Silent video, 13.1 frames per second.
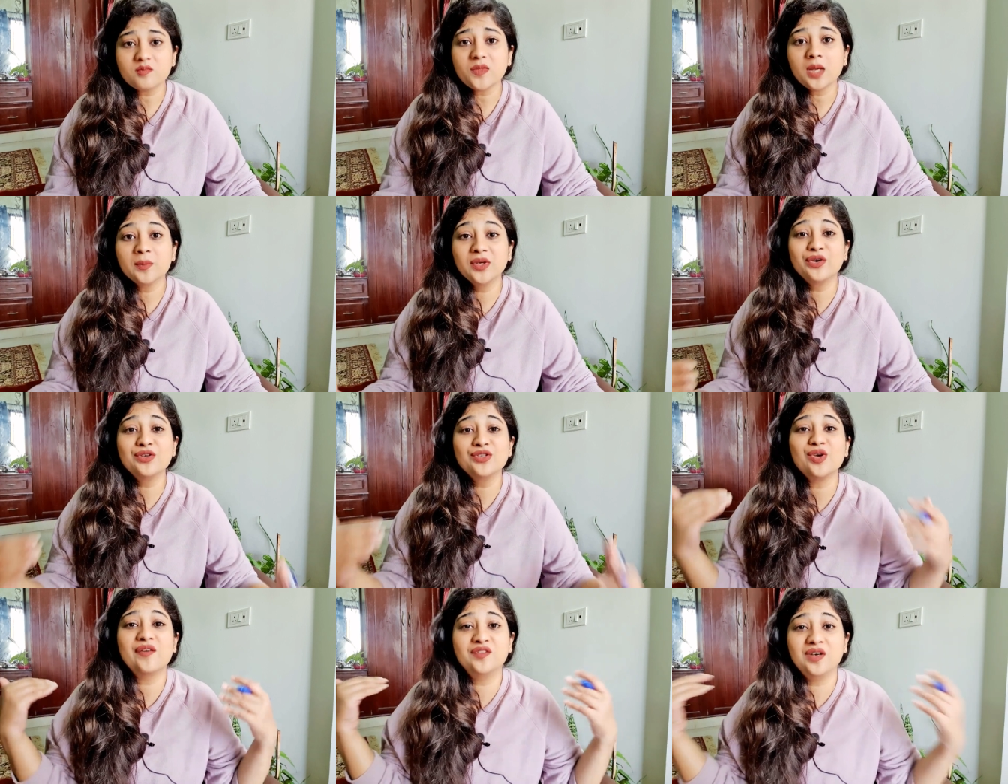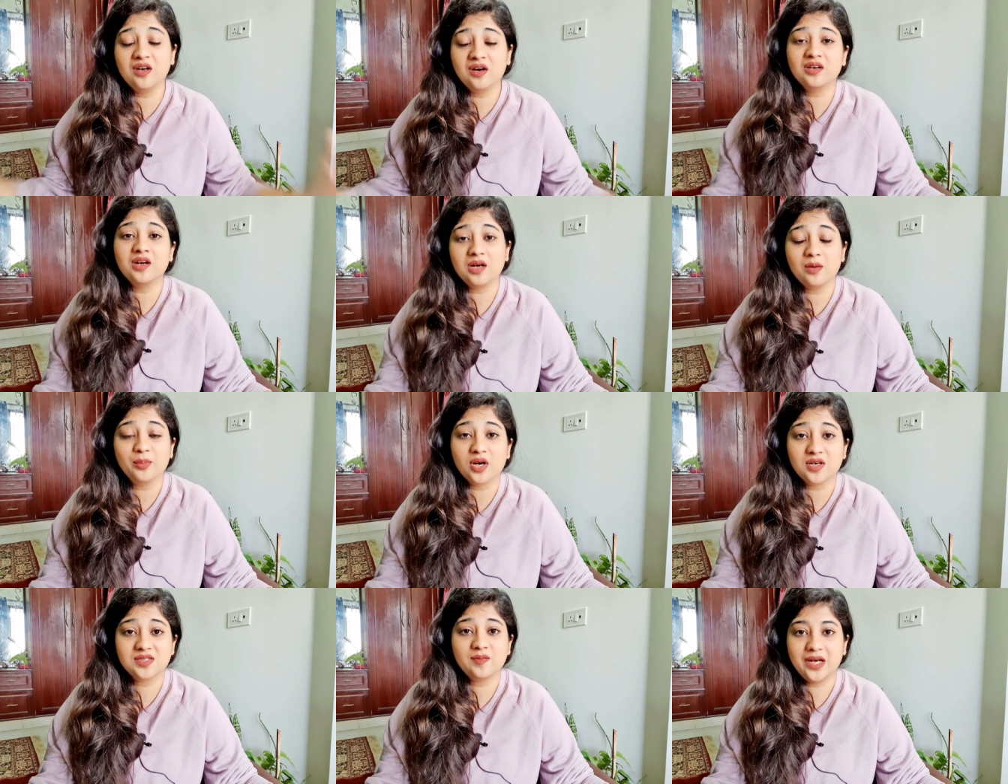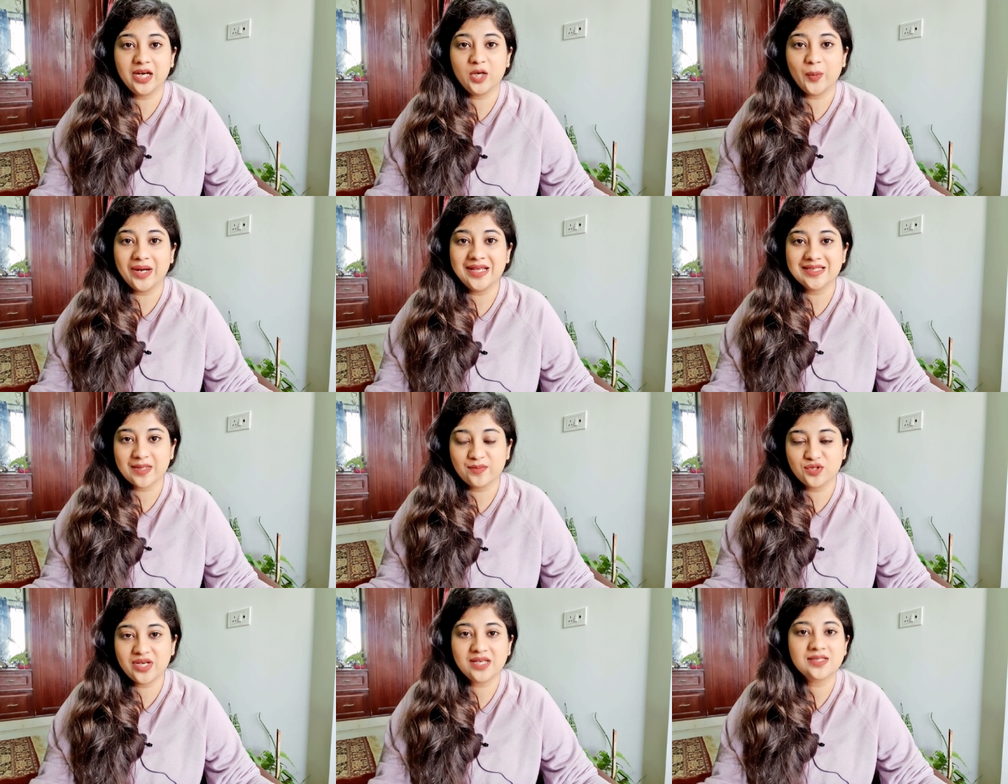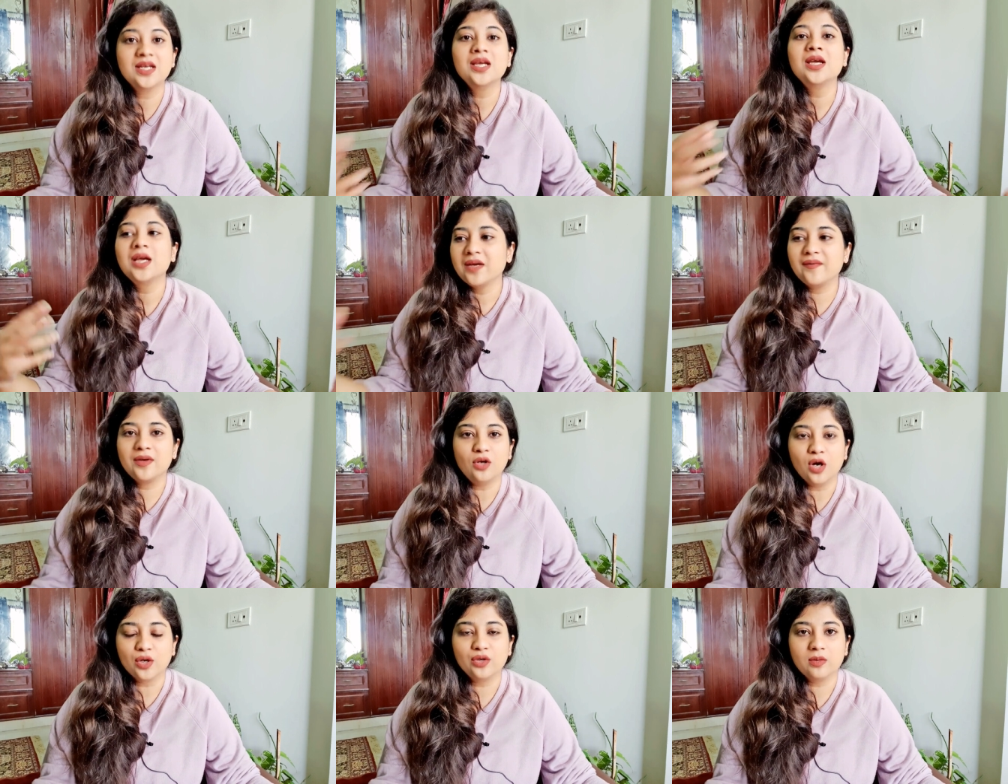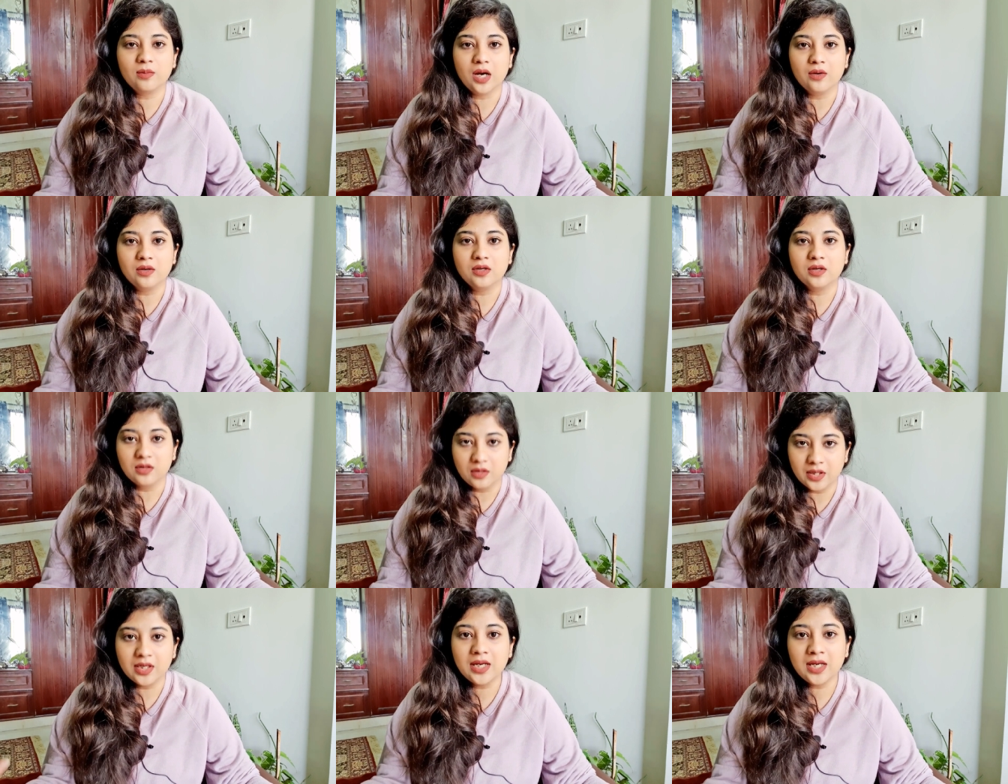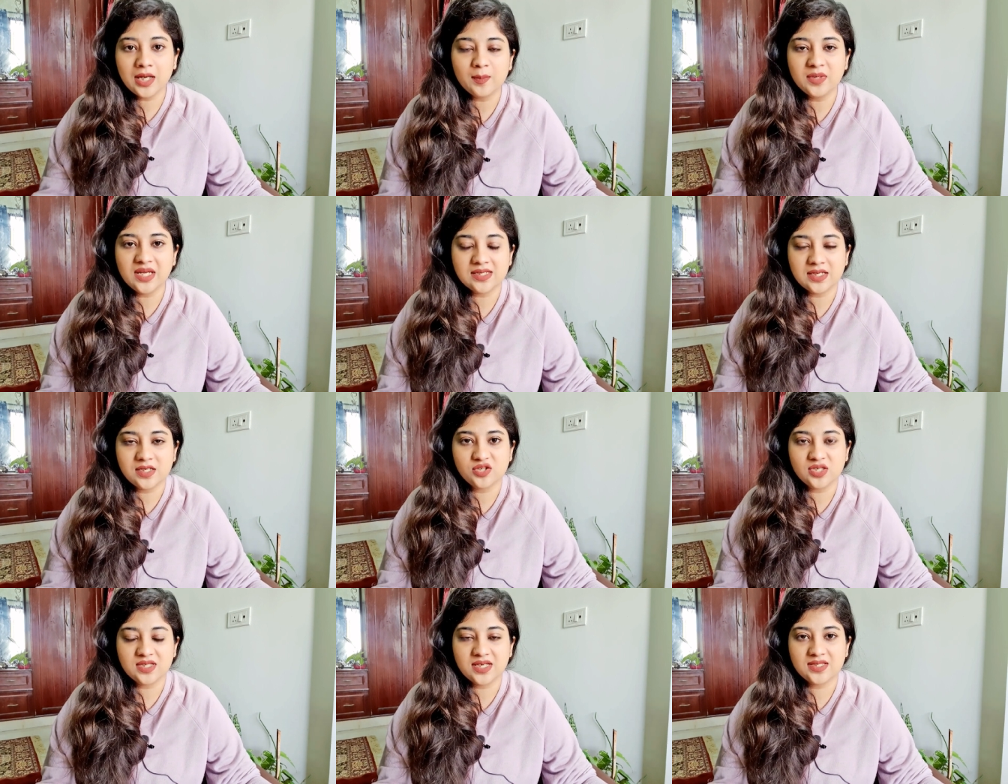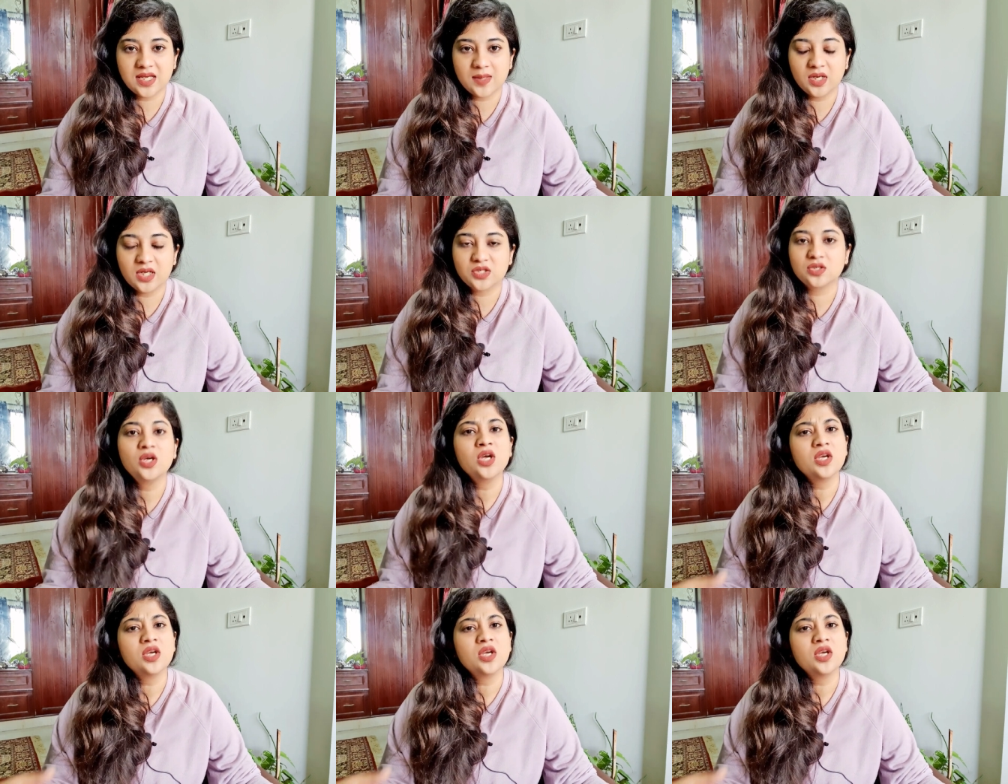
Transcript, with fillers: because you have to learn approximately 20 subjects when talking about uh, an MDS entrance examination.